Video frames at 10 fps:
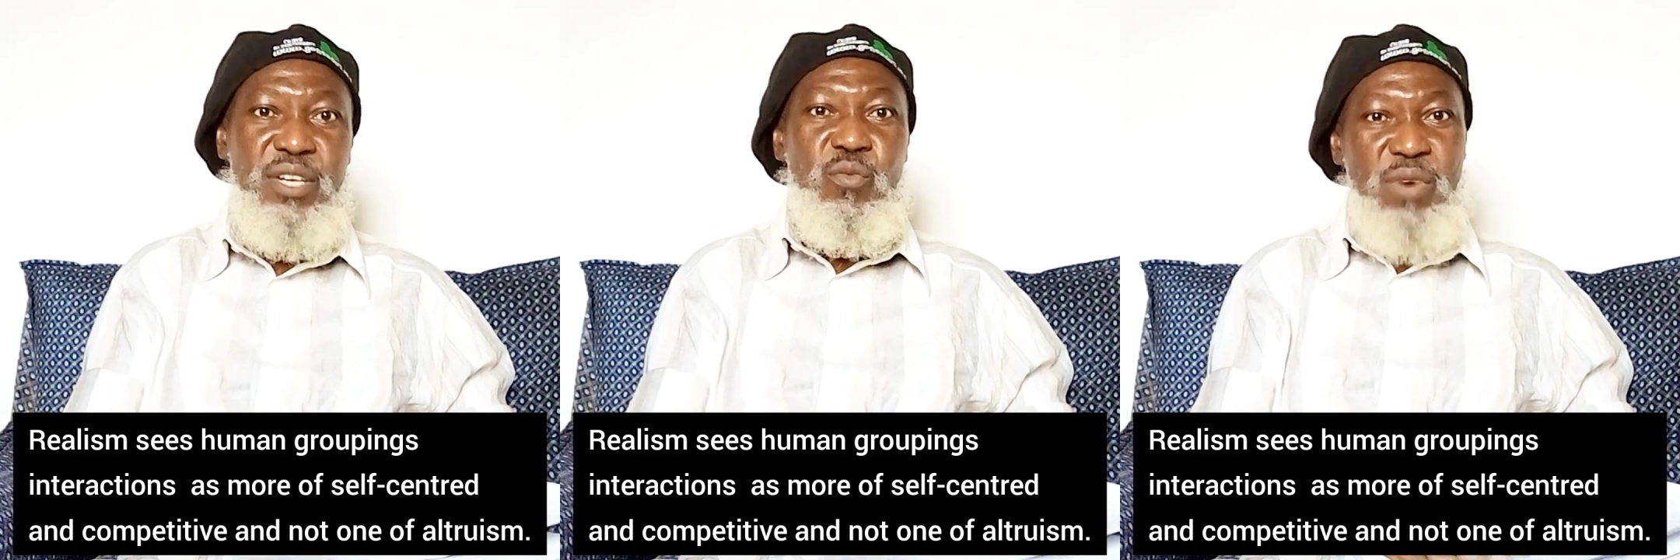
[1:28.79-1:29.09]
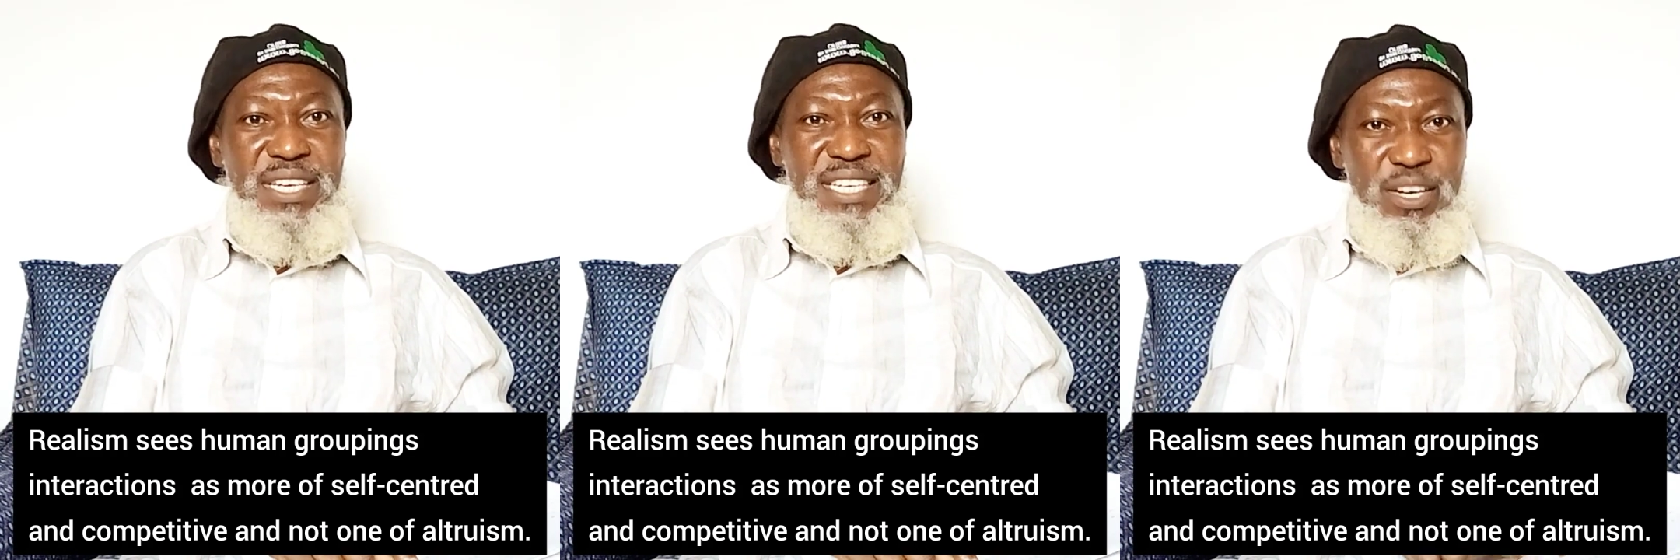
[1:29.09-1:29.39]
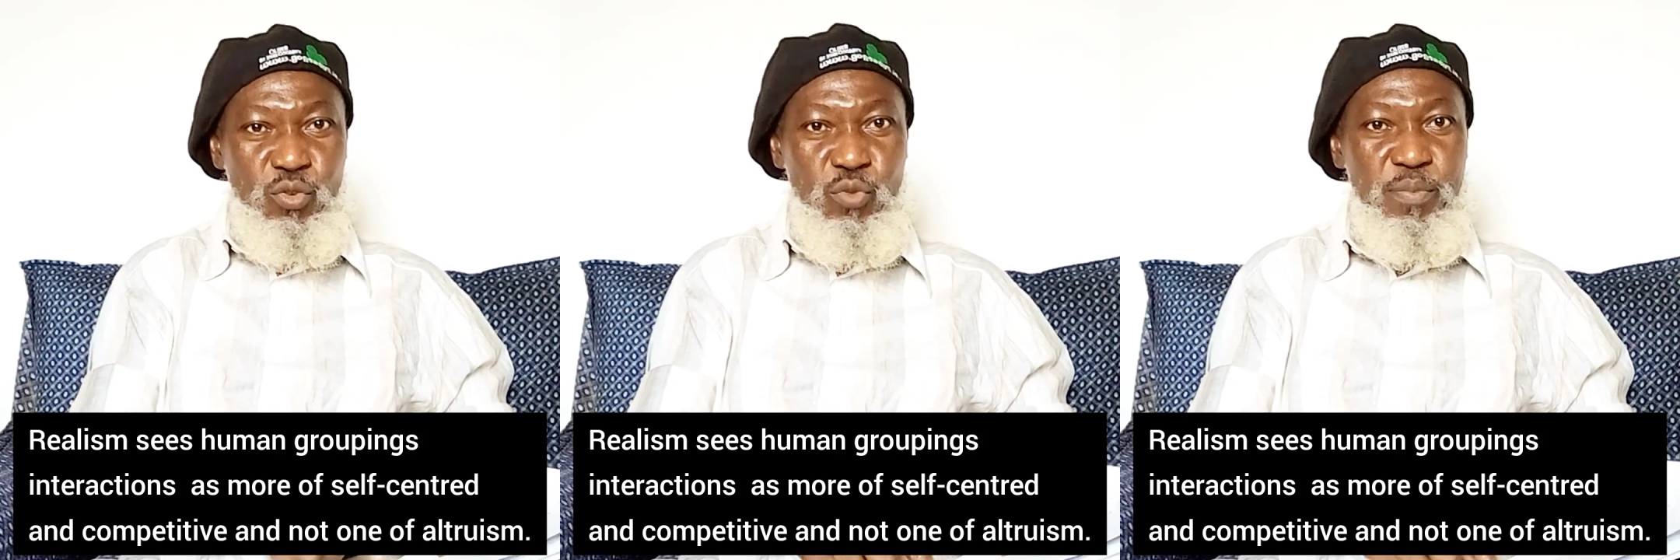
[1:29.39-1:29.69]
When in a
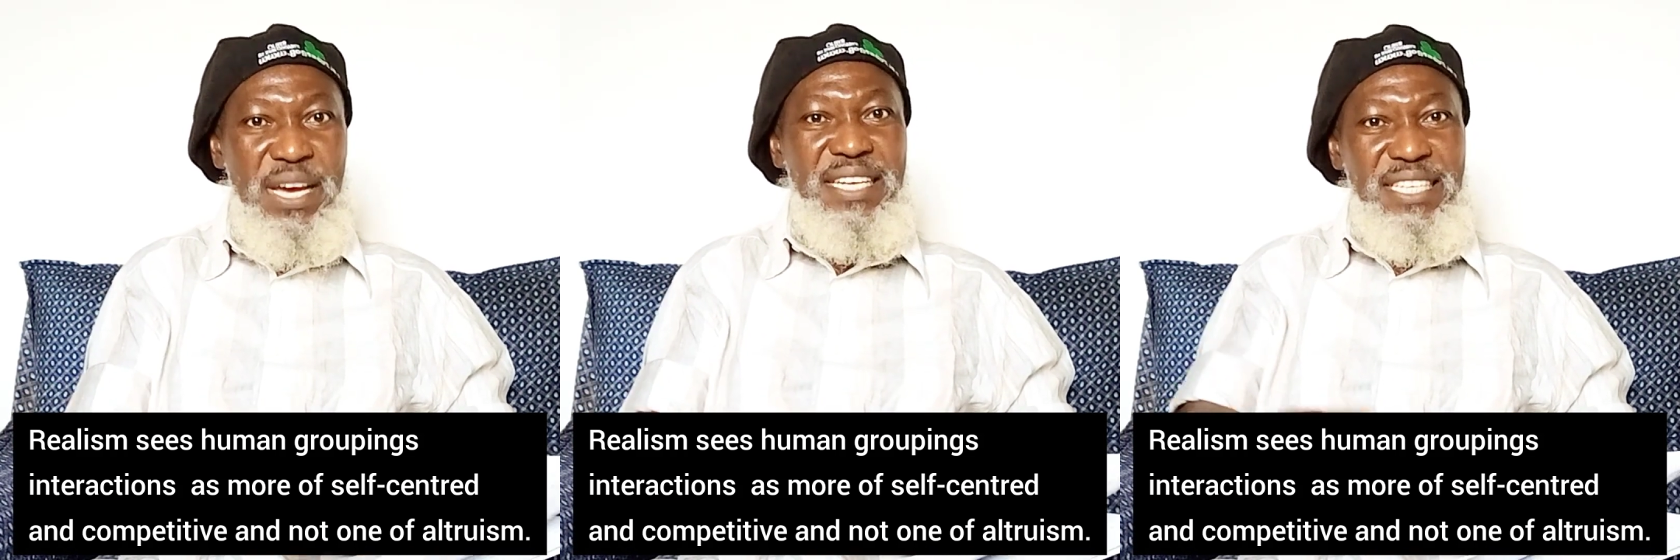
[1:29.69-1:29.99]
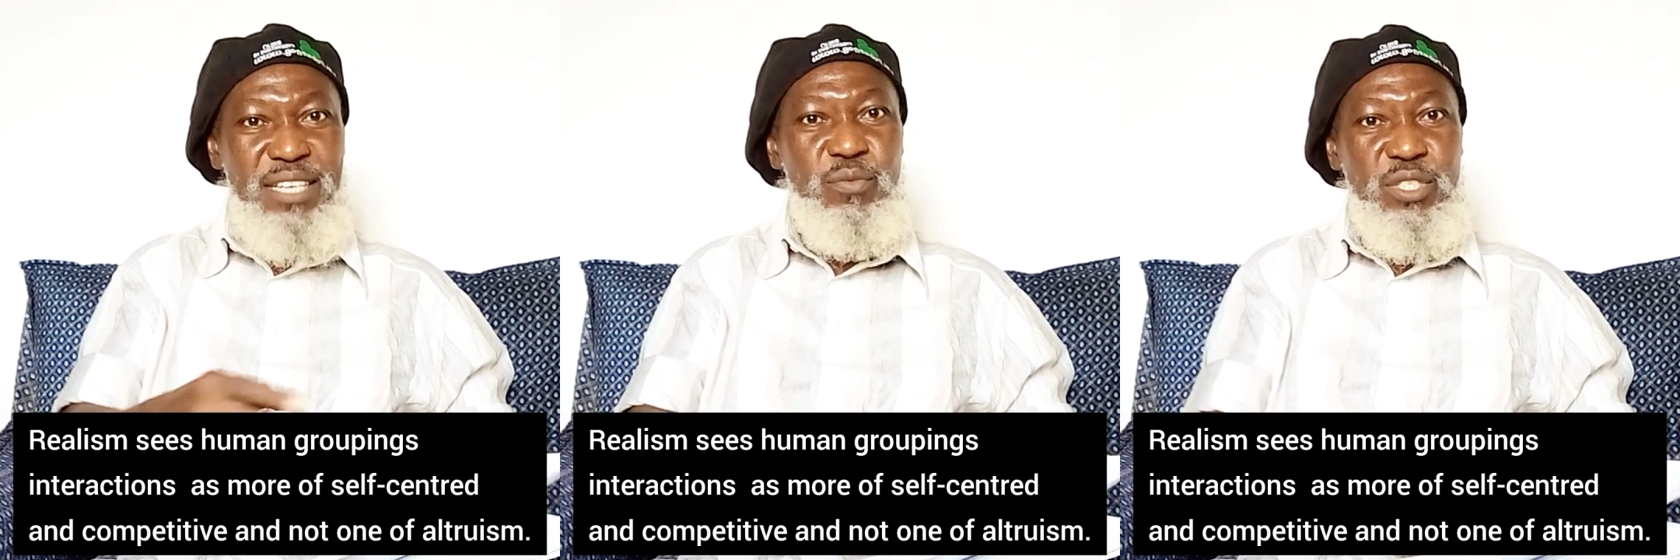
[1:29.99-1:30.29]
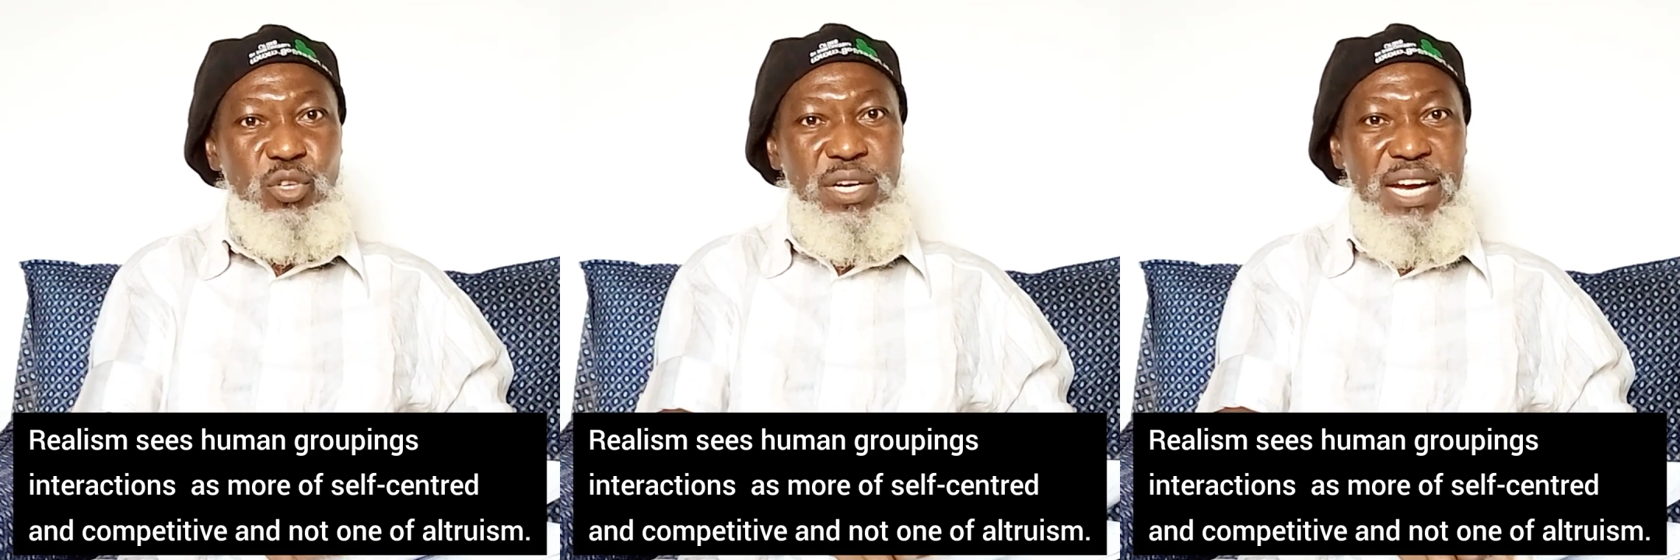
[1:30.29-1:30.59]
group and dealing
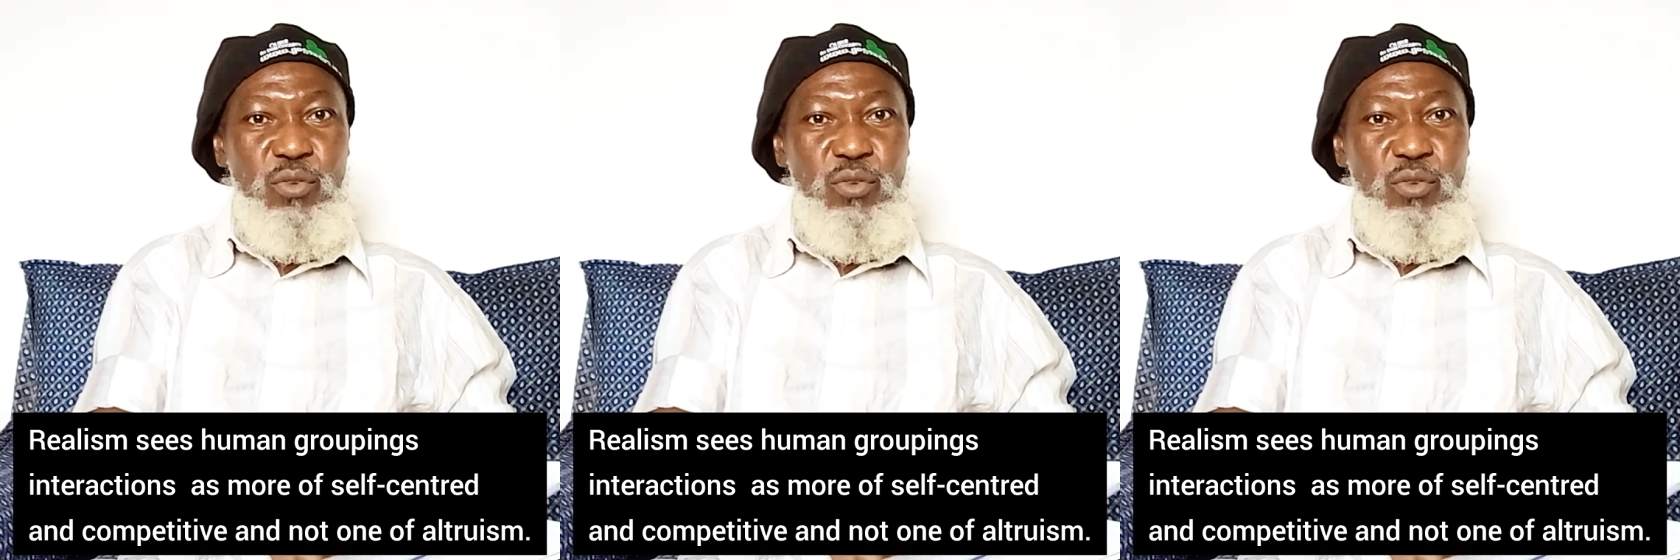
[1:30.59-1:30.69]
with other